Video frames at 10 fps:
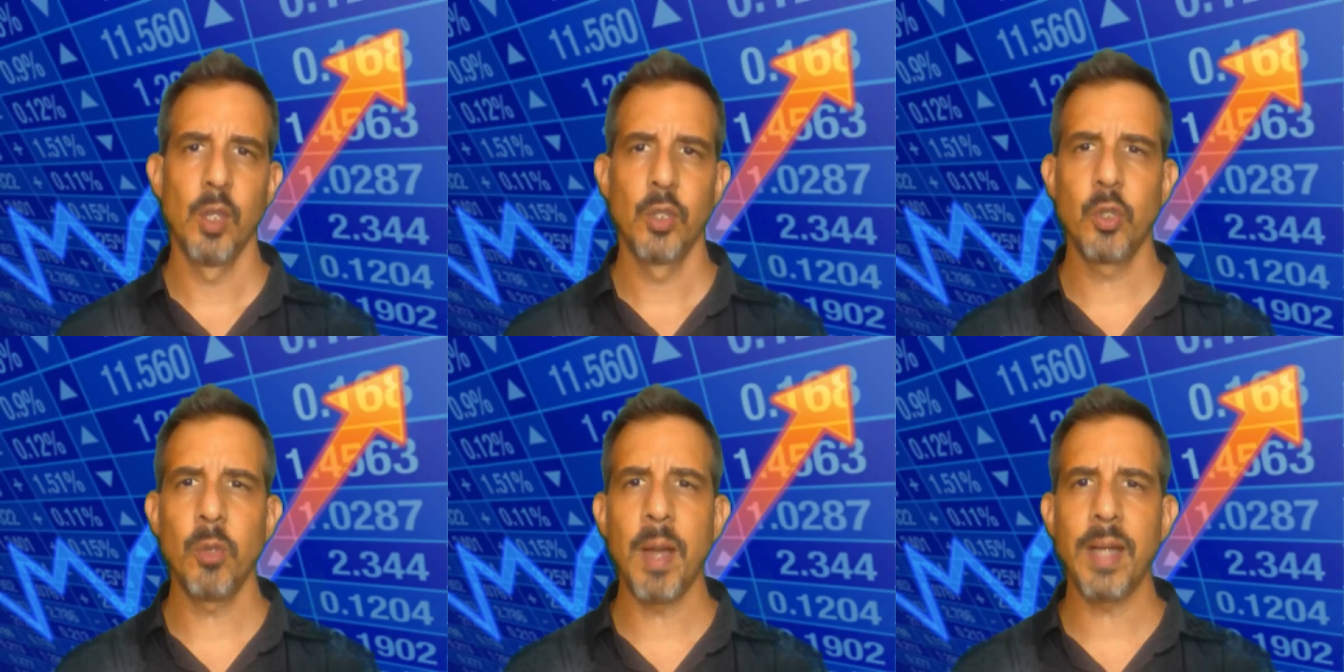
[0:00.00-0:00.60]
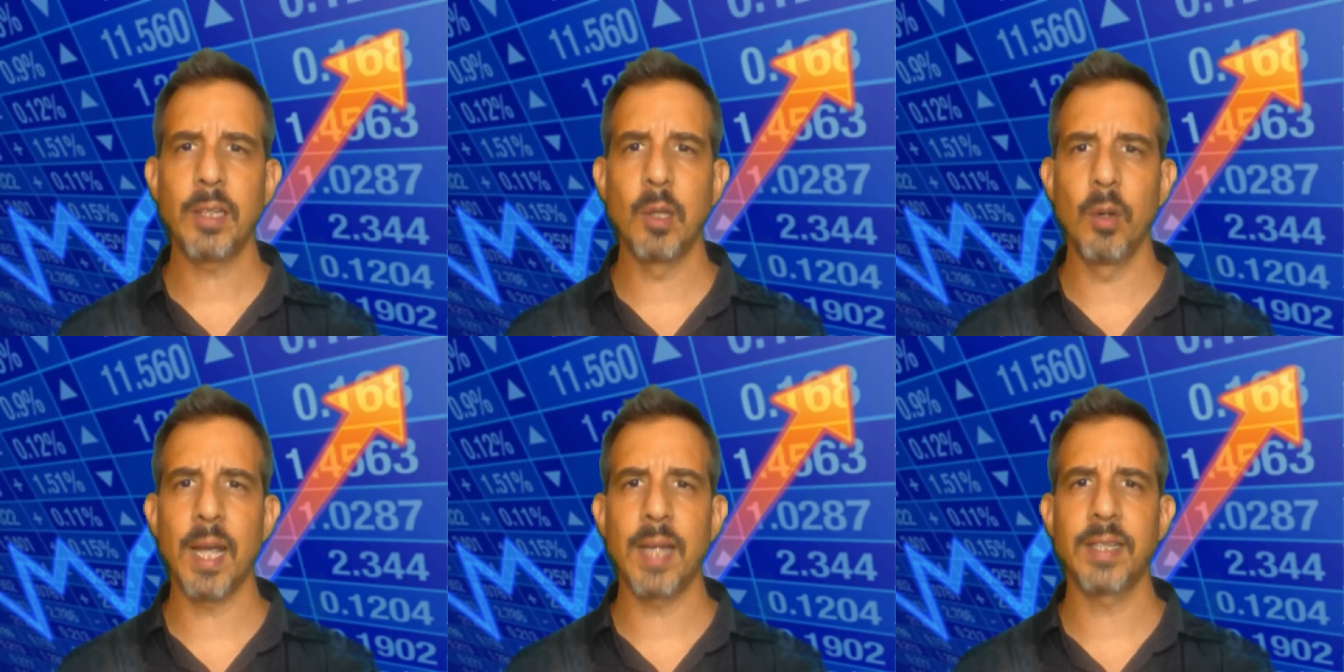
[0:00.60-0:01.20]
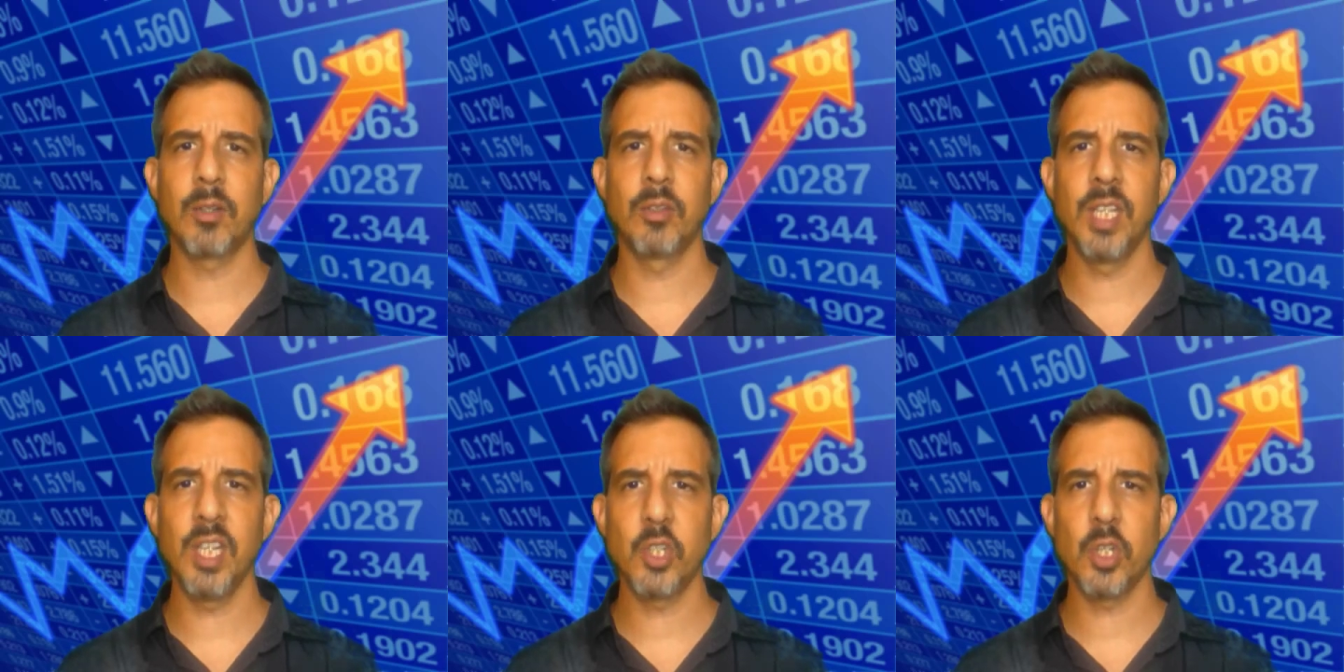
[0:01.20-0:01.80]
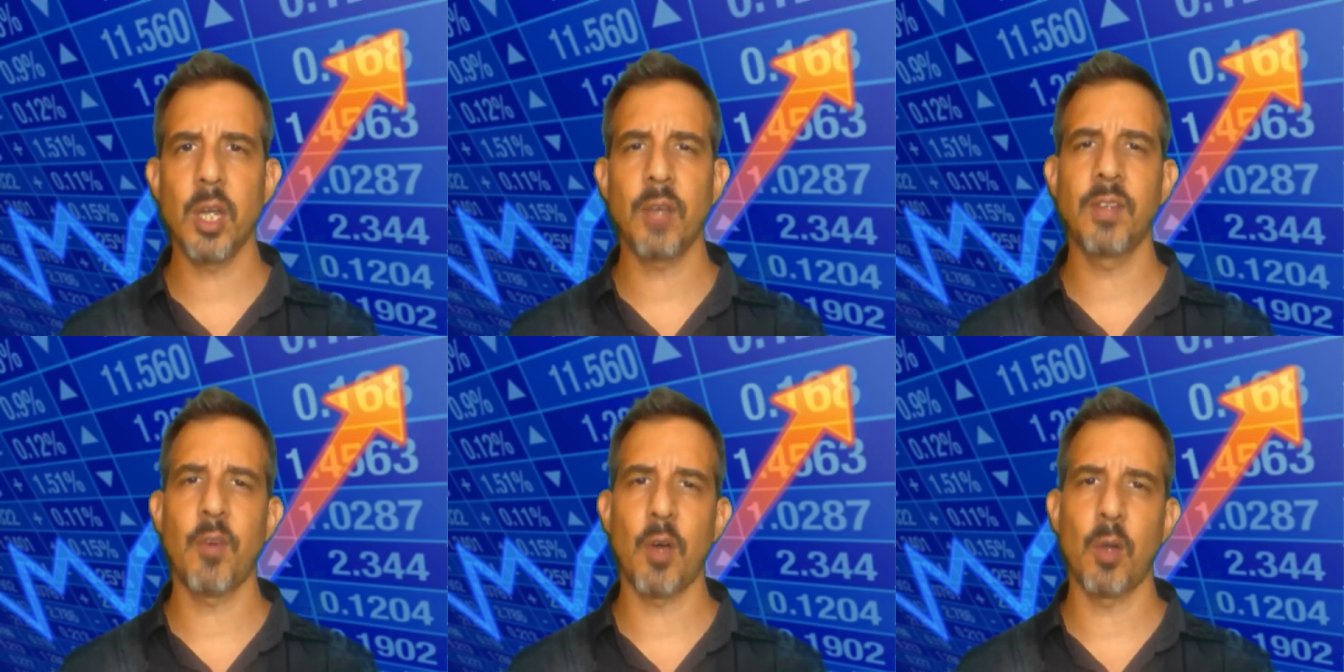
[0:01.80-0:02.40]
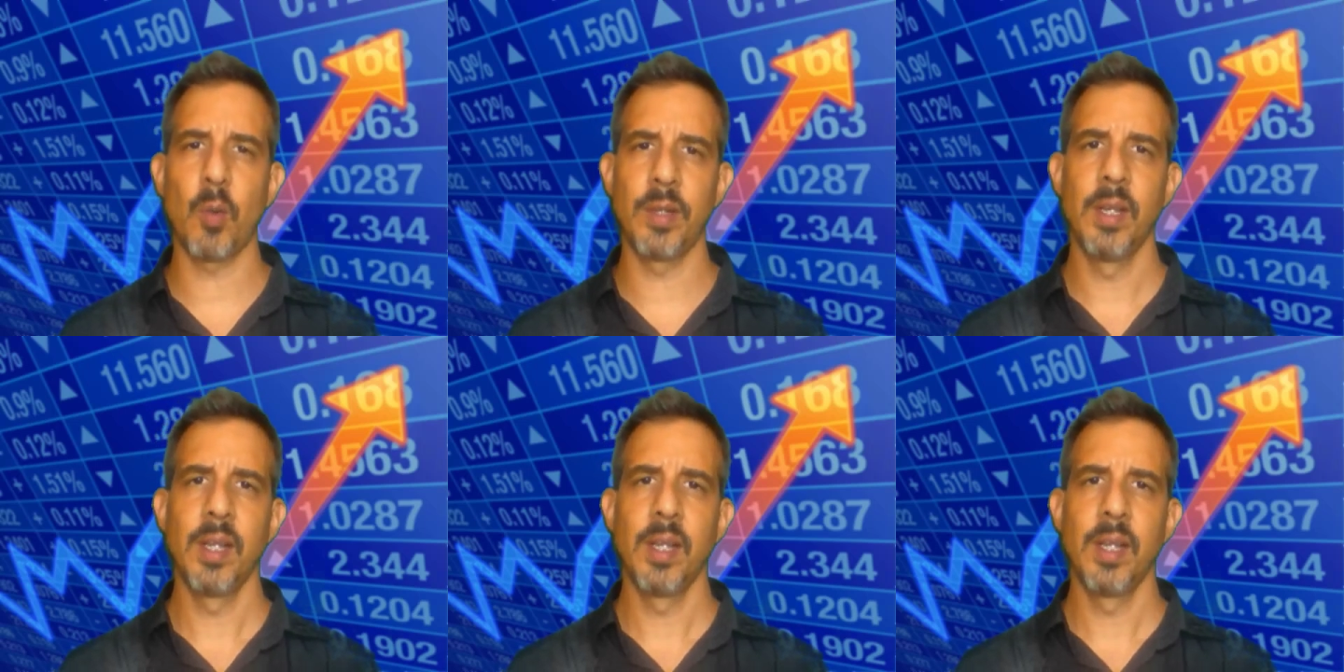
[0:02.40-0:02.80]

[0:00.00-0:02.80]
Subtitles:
You might look at the condition of the following: